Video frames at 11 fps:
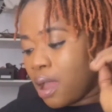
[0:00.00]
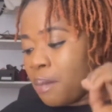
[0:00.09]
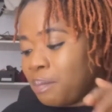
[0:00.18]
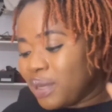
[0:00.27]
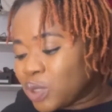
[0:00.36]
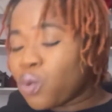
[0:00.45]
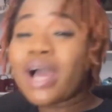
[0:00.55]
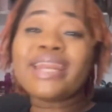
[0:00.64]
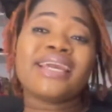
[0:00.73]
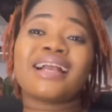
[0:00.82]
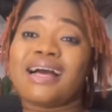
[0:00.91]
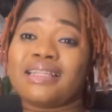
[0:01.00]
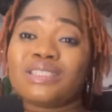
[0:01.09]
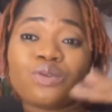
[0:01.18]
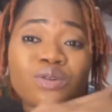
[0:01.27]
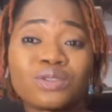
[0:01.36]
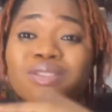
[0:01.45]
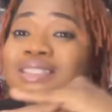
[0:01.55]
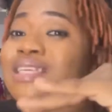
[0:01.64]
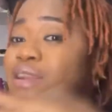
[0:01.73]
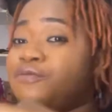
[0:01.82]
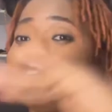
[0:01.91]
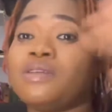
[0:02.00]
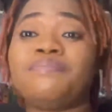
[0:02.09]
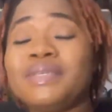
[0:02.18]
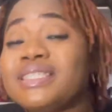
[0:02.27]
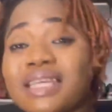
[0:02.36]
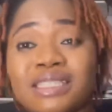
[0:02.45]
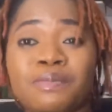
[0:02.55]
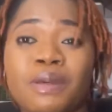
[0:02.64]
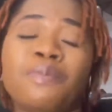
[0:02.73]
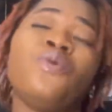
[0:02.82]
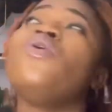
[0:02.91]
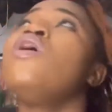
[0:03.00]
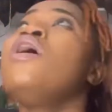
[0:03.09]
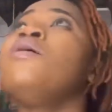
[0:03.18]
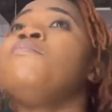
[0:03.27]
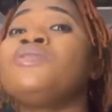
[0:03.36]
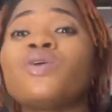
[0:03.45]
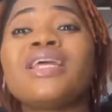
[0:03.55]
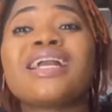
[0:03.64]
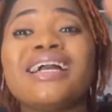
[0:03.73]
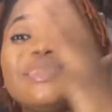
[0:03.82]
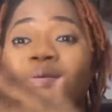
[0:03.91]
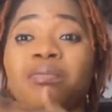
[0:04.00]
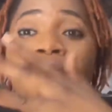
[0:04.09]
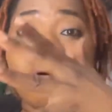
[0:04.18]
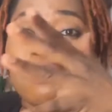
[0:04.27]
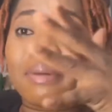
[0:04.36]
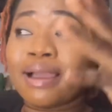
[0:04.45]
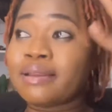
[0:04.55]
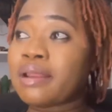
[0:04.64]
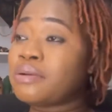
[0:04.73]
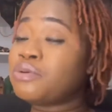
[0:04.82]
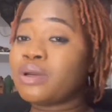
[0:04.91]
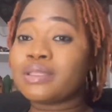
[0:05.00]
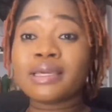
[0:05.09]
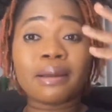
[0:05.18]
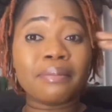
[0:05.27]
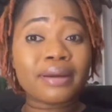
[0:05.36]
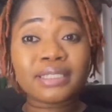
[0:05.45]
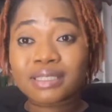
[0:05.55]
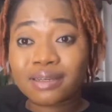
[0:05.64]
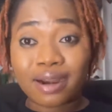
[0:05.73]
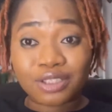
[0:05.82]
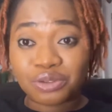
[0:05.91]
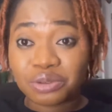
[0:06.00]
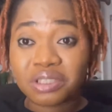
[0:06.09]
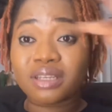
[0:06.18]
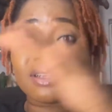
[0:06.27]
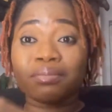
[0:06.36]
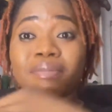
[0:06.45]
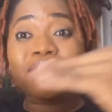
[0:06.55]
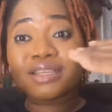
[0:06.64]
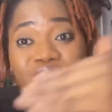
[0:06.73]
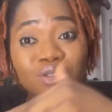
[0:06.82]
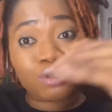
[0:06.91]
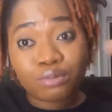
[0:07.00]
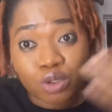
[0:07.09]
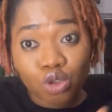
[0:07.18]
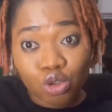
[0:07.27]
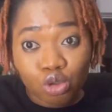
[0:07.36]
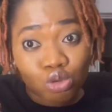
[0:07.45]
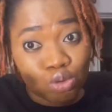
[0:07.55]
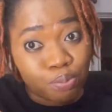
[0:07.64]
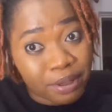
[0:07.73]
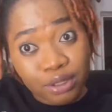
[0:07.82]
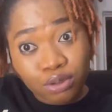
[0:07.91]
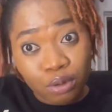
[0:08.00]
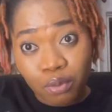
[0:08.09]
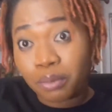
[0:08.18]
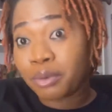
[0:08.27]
Miss Wanika. This is for the business people. Miss Wanika is the mom. I don't know. I think her marriage crashed recently. Marriage is not something she used to pay someone.